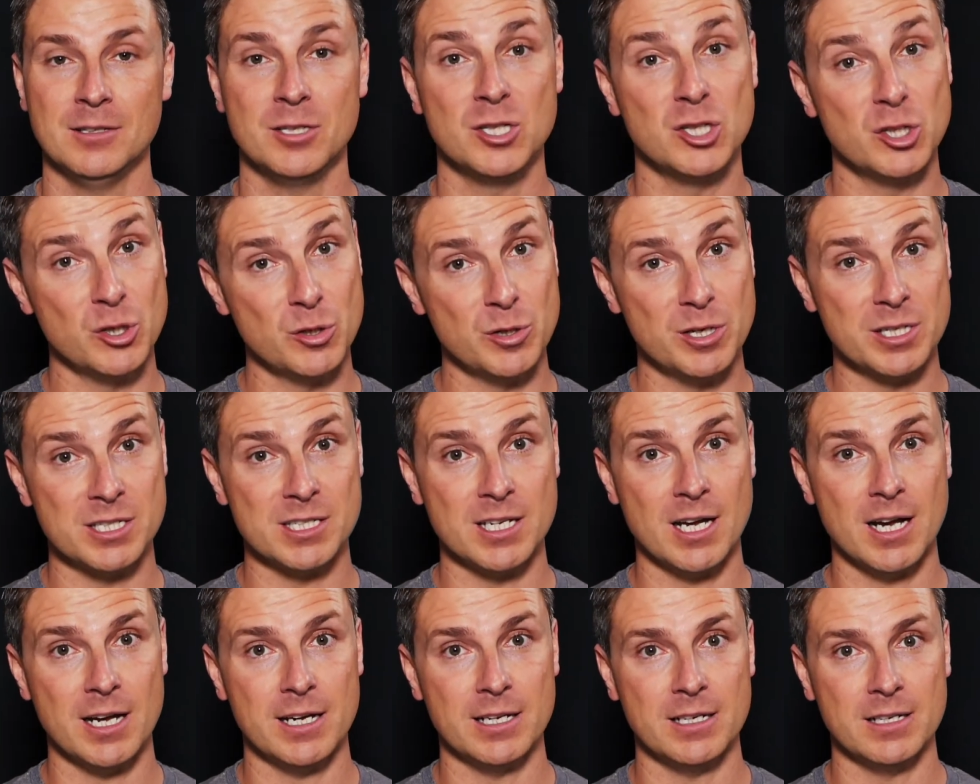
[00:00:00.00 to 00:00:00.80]
You
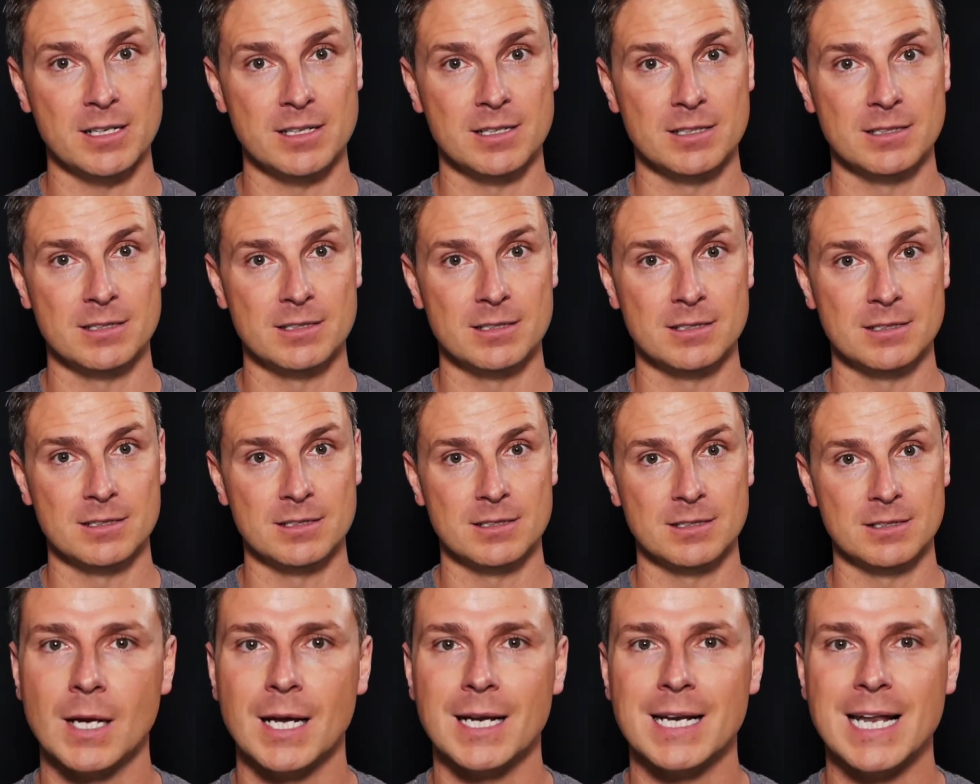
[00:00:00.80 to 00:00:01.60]
decide.
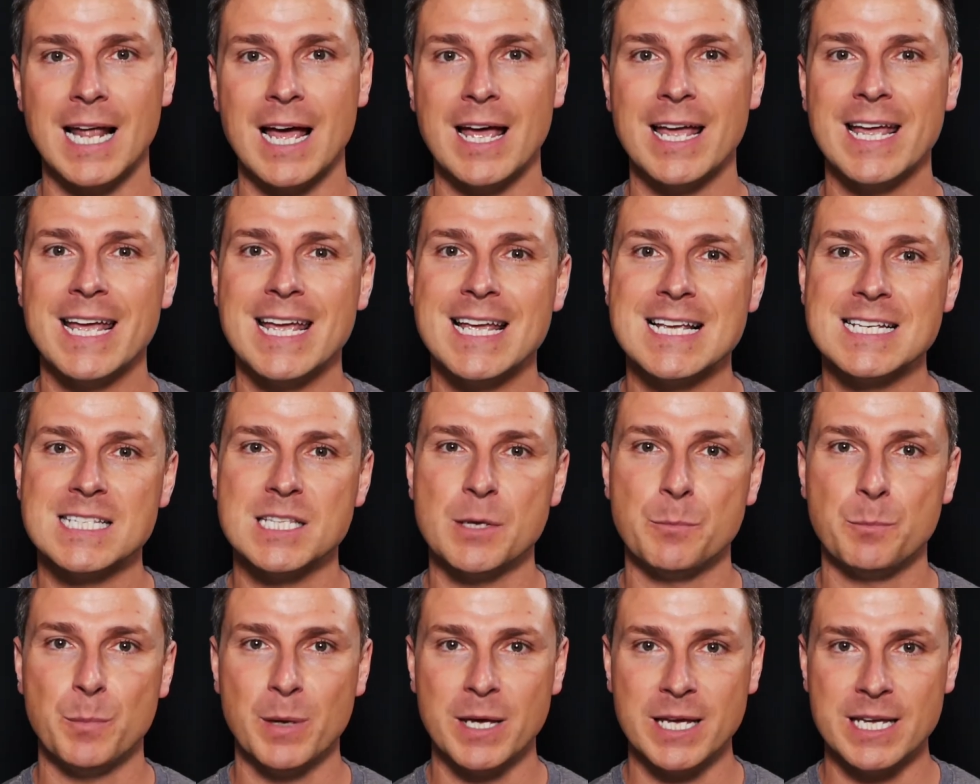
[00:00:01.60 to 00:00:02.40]
Now here's
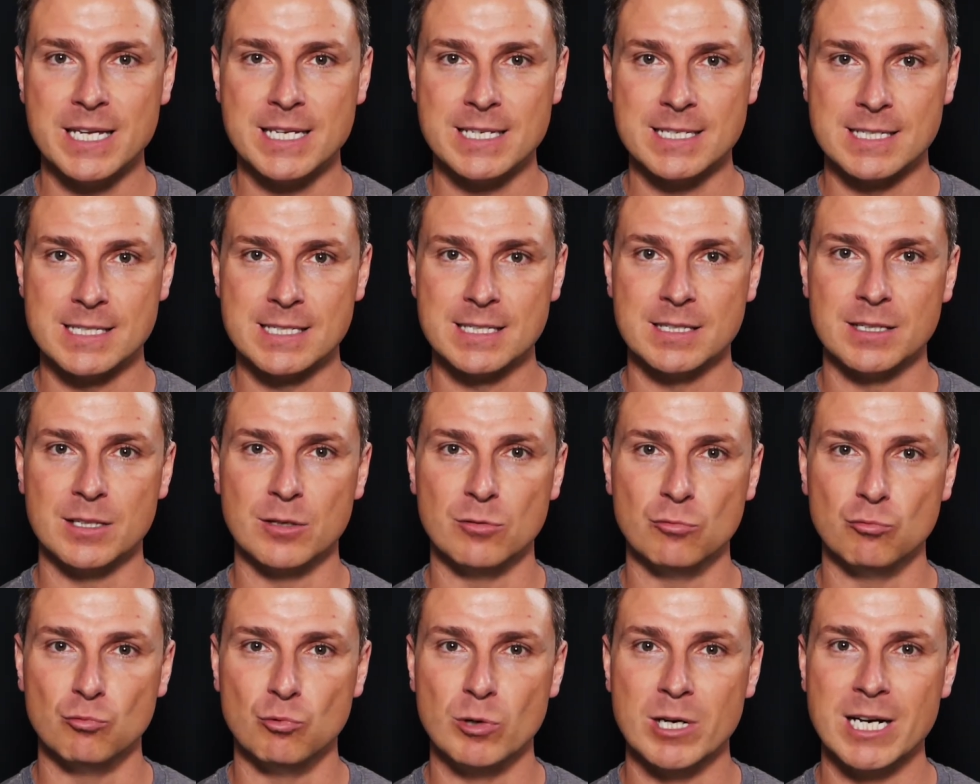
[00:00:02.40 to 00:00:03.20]
the piece
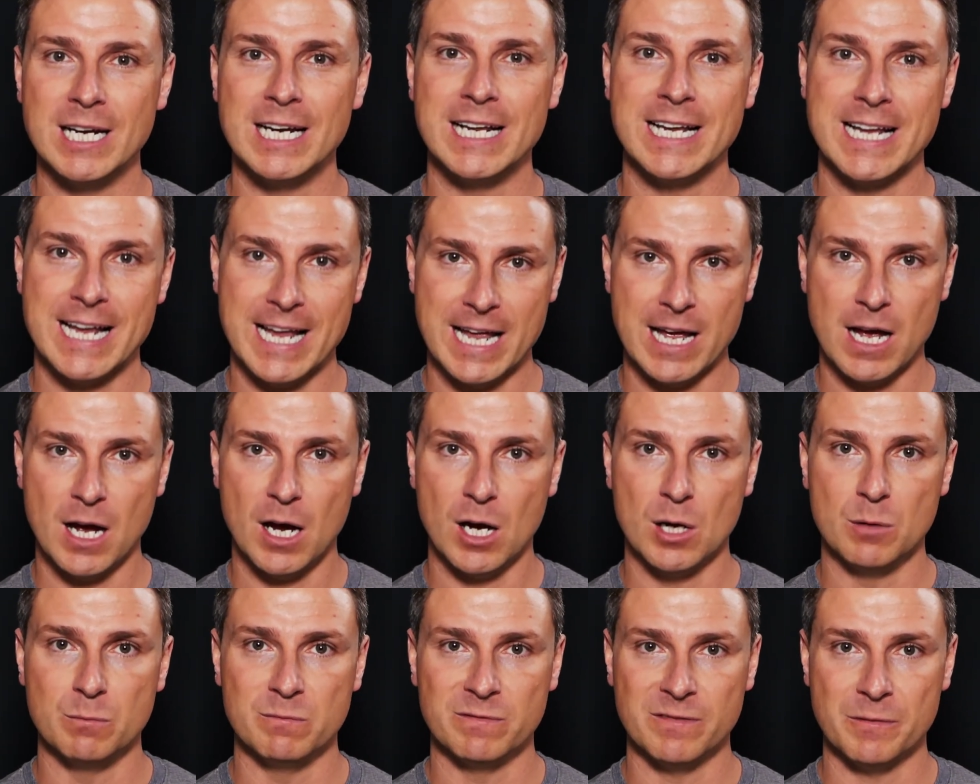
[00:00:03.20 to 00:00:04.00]
that really hit
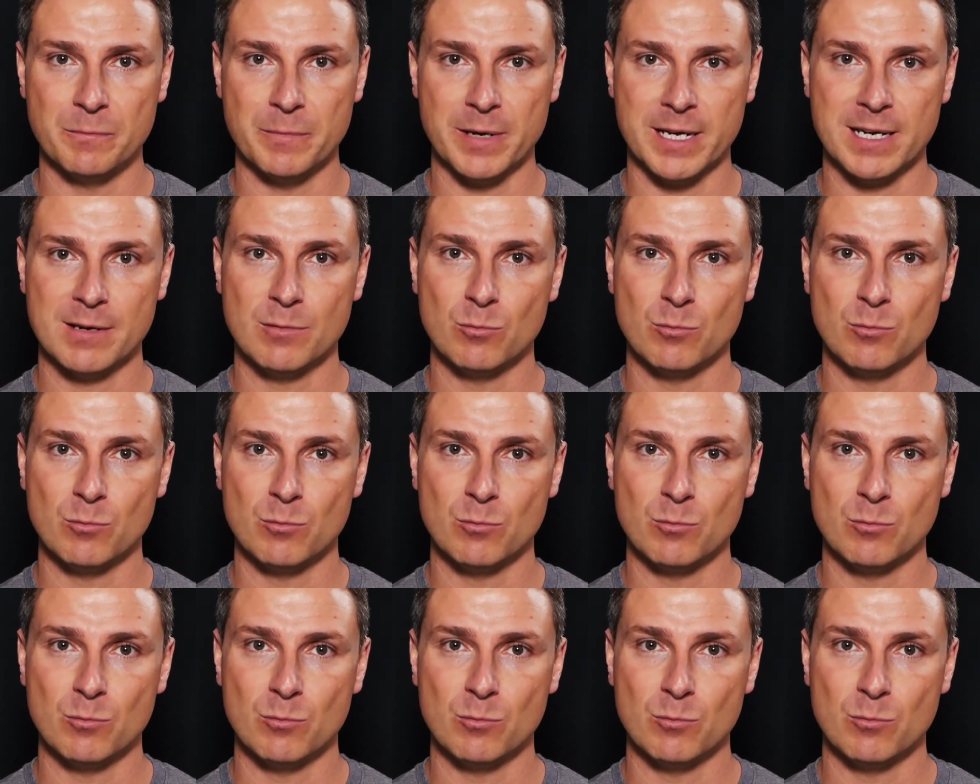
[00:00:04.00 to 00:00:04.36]
home for me